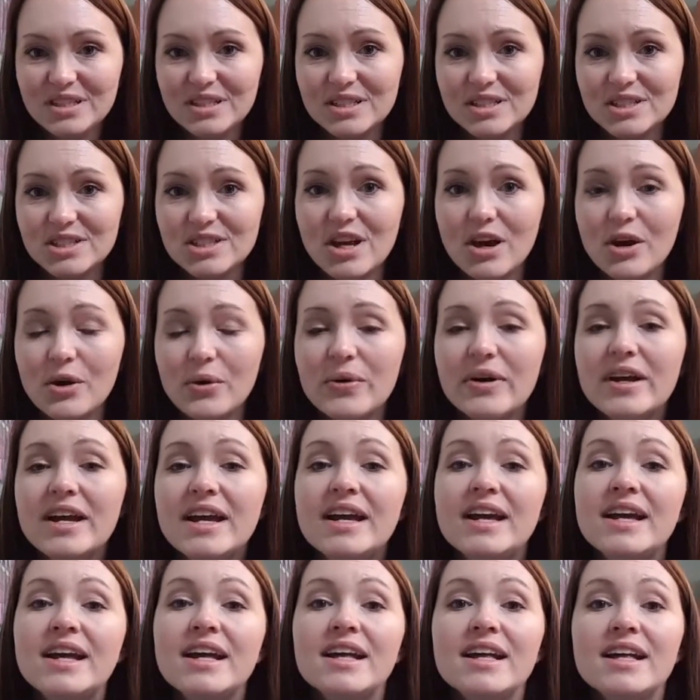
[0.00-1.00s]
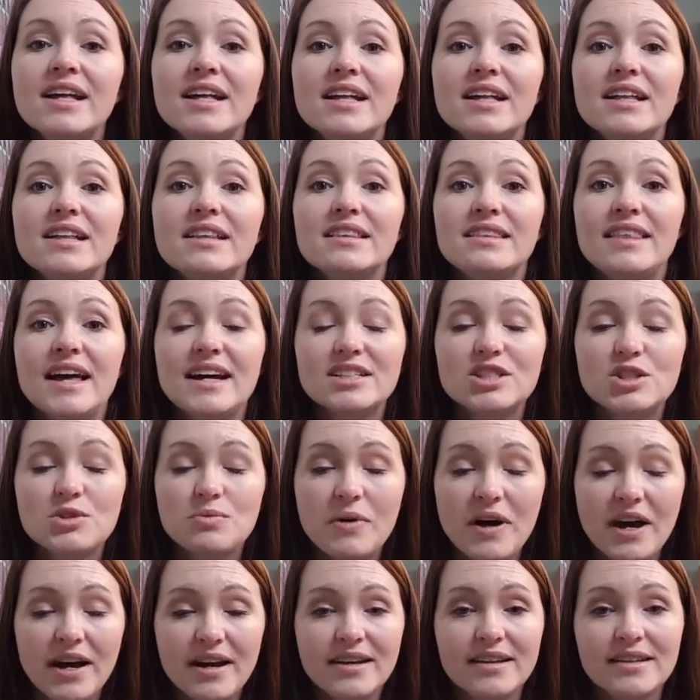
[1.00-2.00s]
So that's
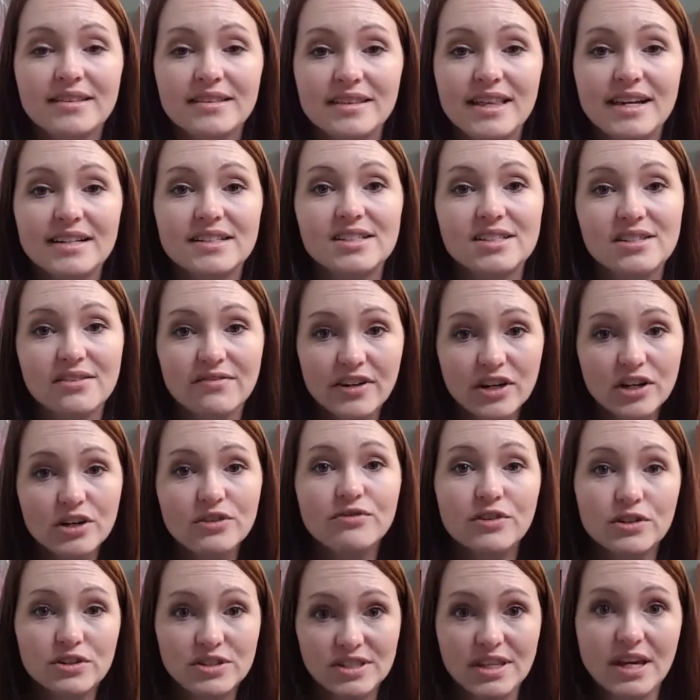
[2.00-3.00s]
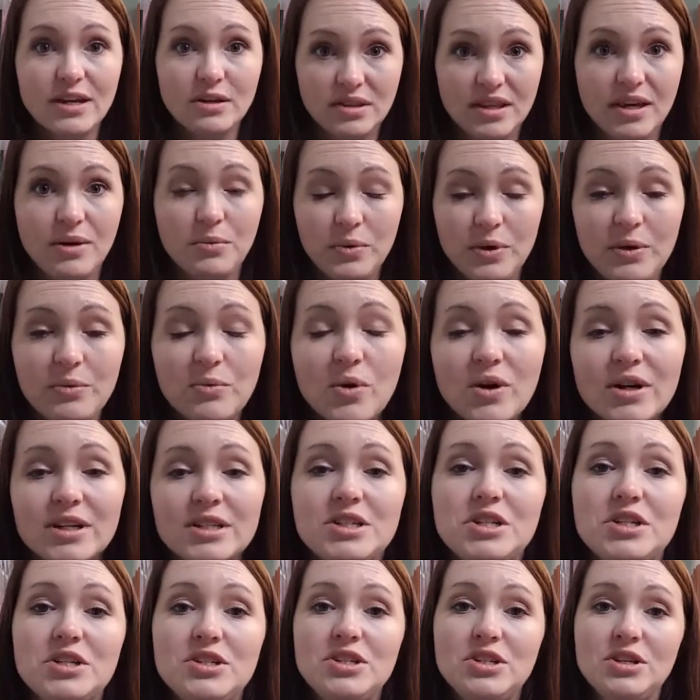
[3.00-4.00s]
why that's the very first thing that we
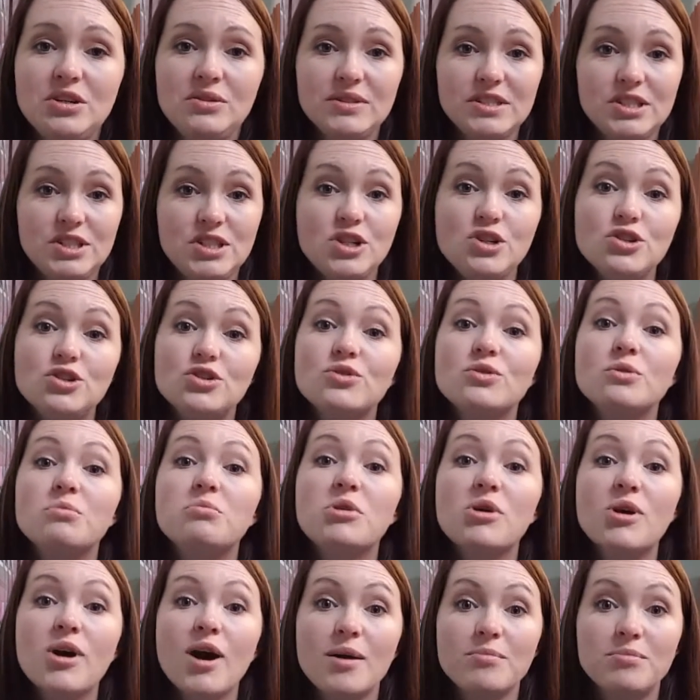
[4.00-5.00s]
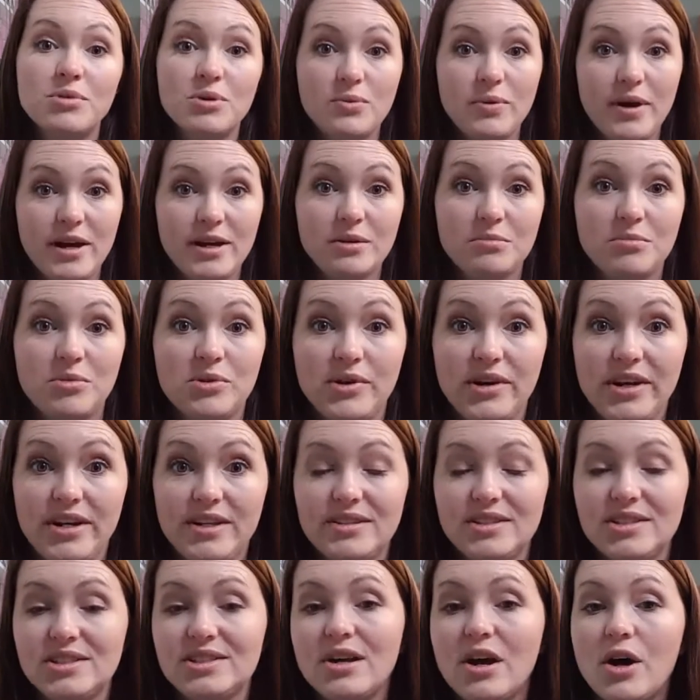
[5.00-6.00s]
want to do is teach you the proper way to
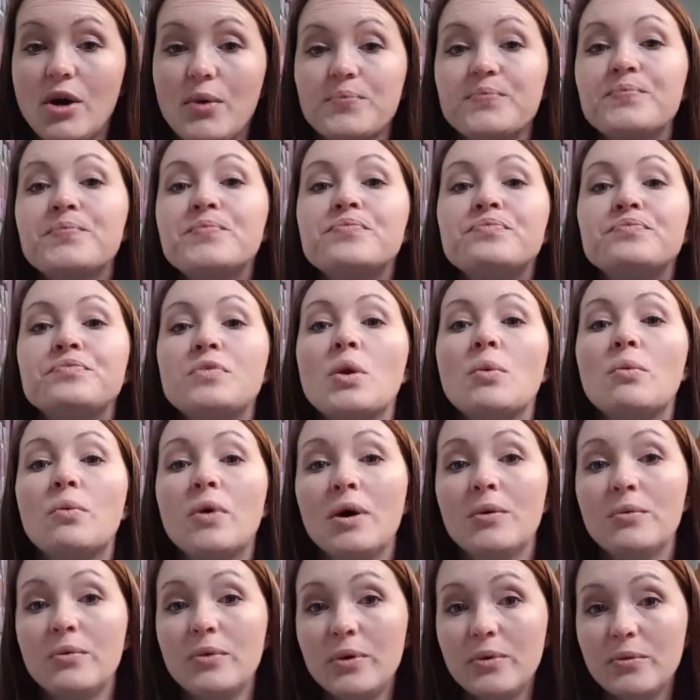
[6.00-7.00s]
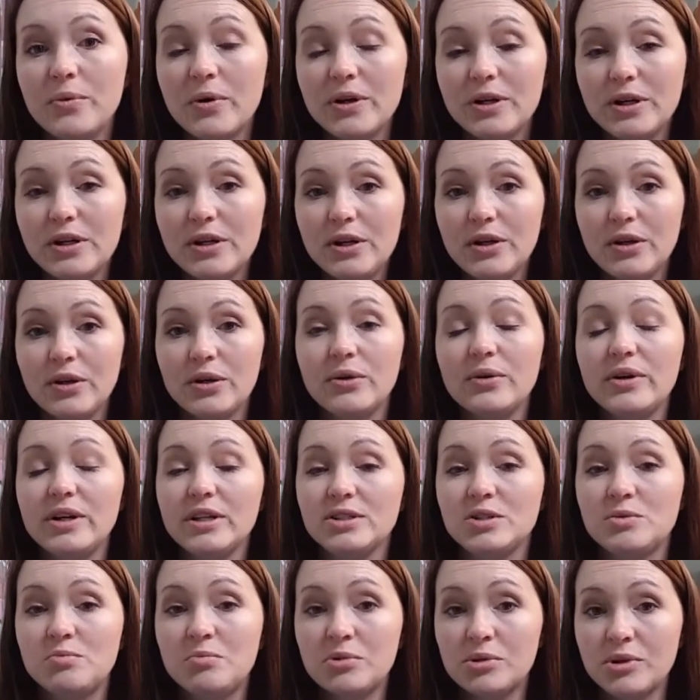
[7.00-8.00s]
breathe. So what we want to do
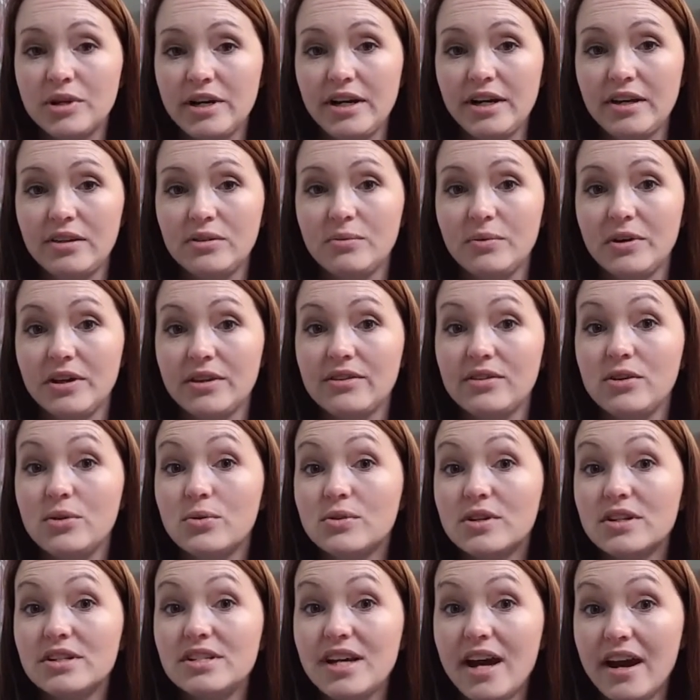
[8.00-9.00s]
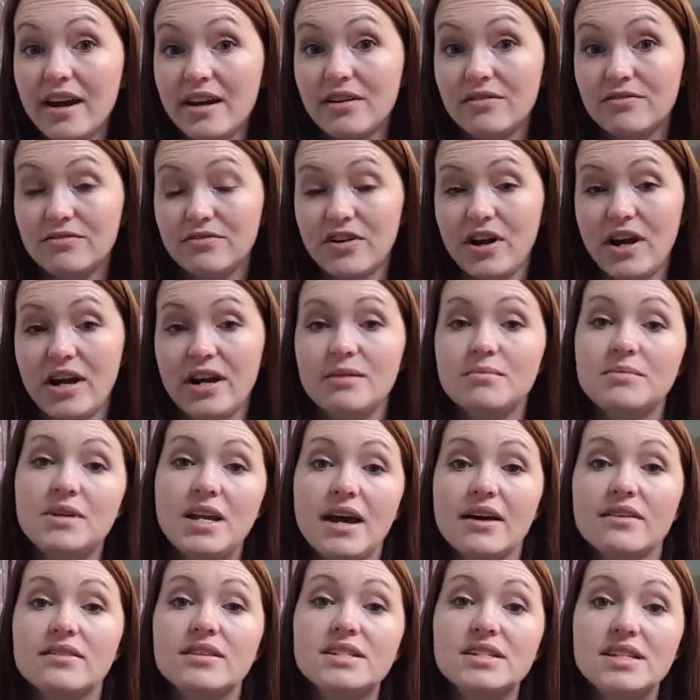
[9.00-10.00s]
is breathe with your diaphragm.
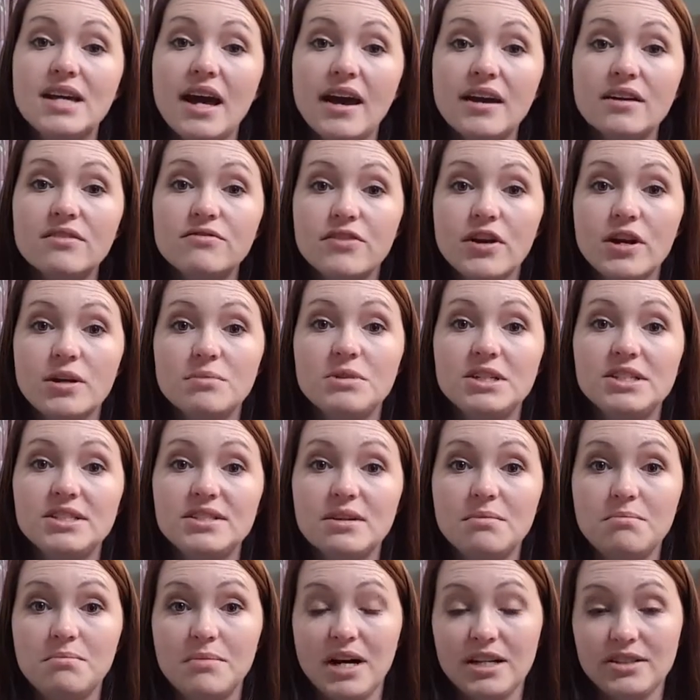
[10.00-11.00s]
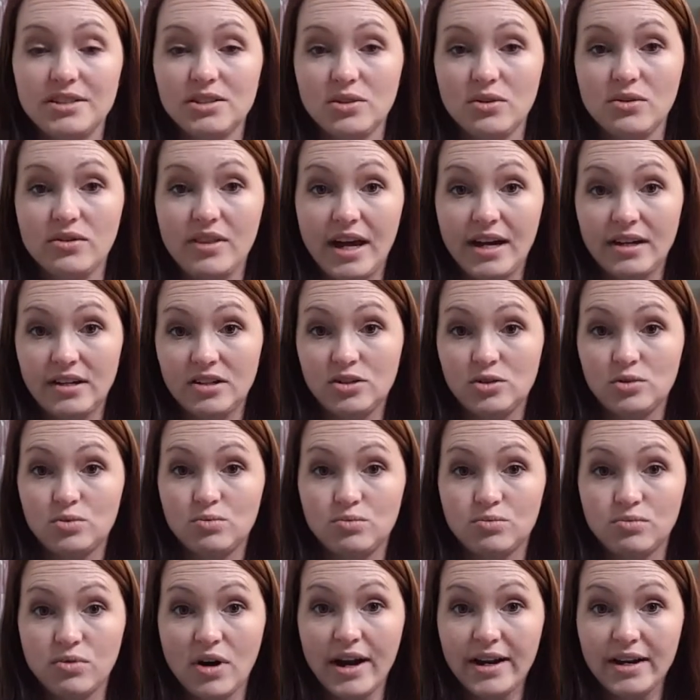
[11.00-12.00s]
Now the diaphragm is the muscle that is
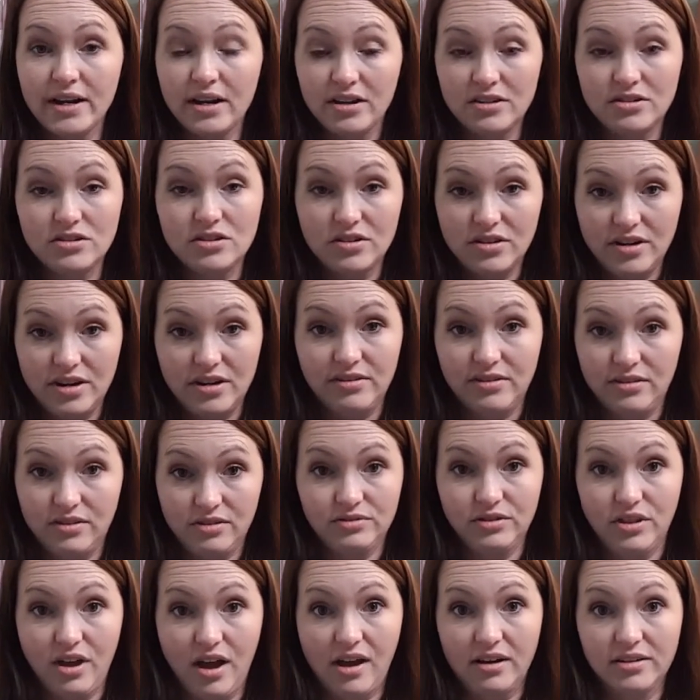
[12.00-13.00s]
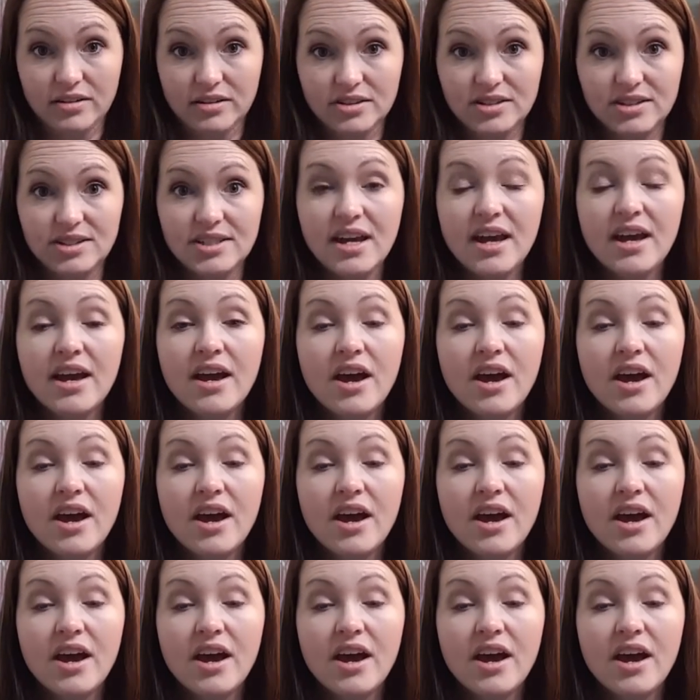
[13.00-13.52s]
right underneath your lungs.